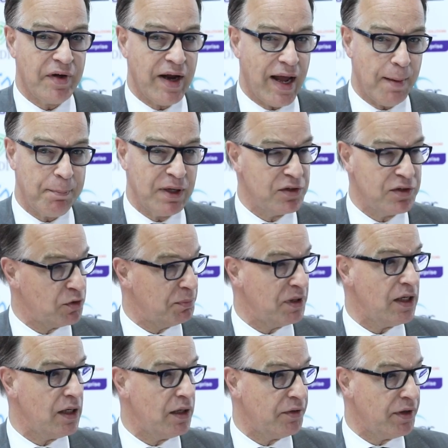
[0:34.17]
very happy to
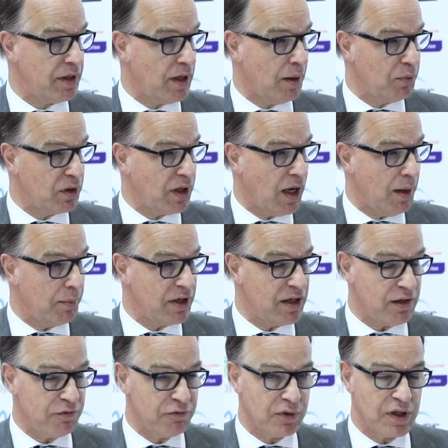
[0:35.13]
be here in Abu
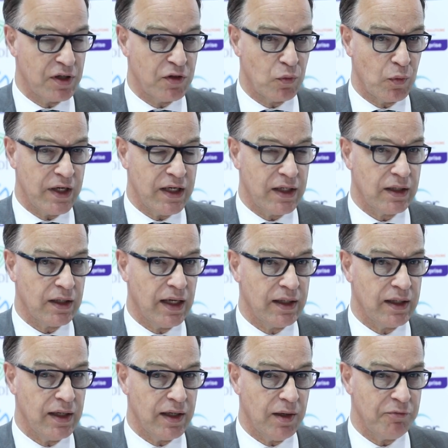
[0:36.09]
Dhabi for this week,
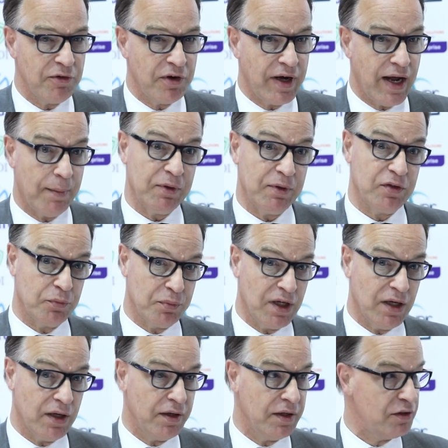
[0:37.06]
and that I'm very happy to
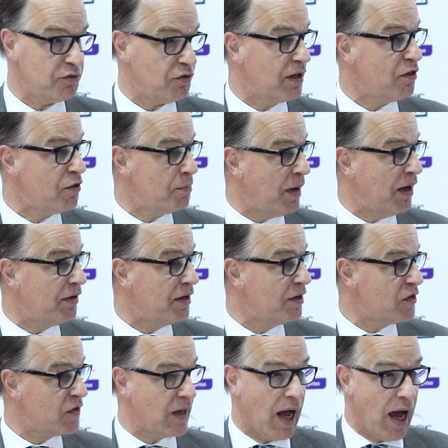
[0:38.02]
be here in
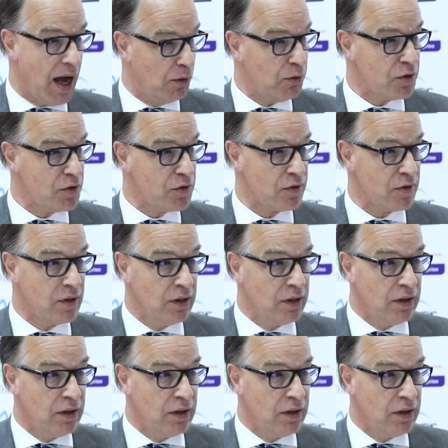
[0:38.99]
Transparency House,